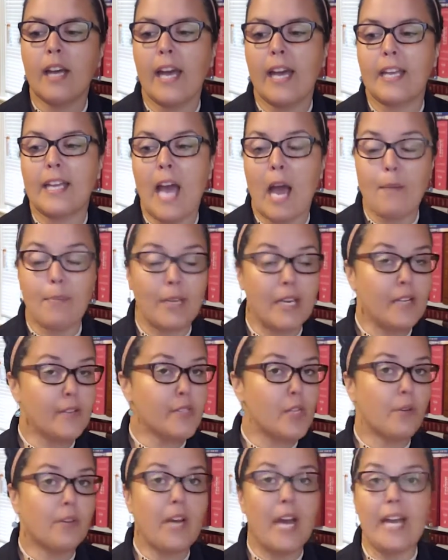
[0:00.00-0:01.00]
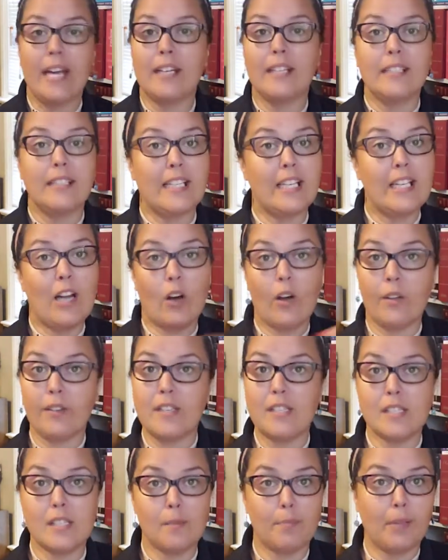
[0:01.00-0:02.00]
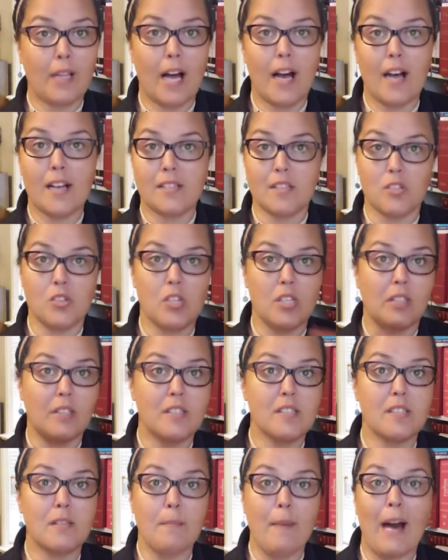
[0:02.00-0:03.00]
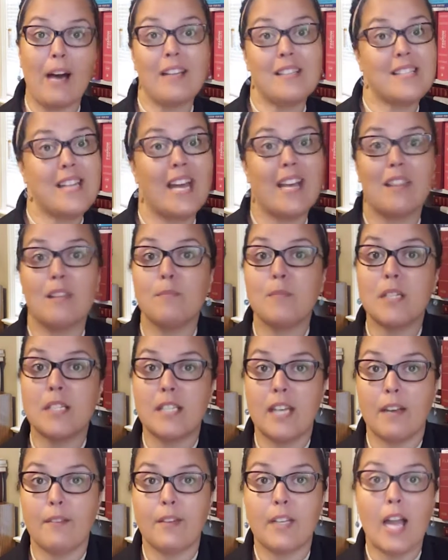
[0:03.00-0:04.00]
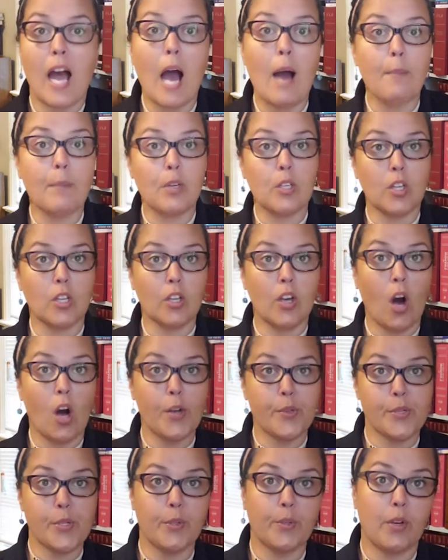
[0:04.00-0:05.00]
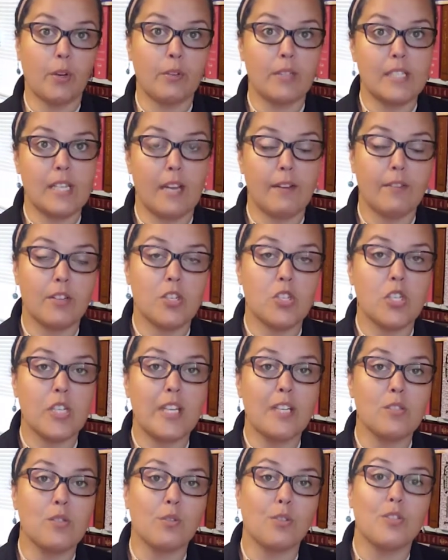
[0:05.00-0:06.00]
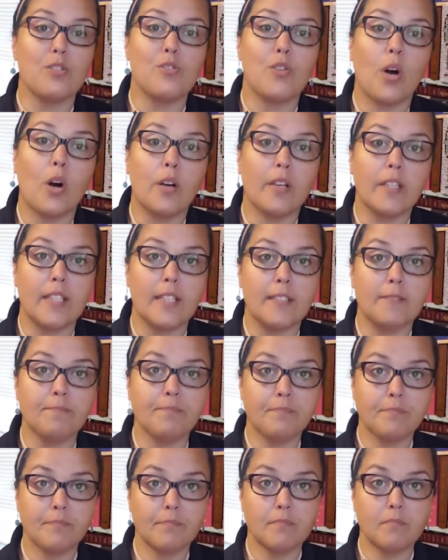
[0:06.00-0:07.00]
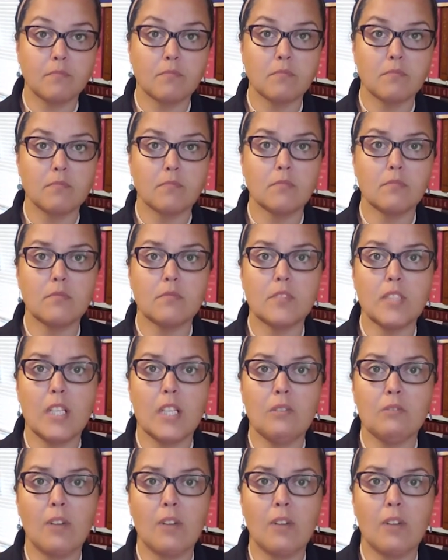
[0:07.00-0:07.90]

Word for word: And Abigail's okay, get all these supplies and she lists them out and take them to David. I'm gonna also go to David. She gets on a donkey and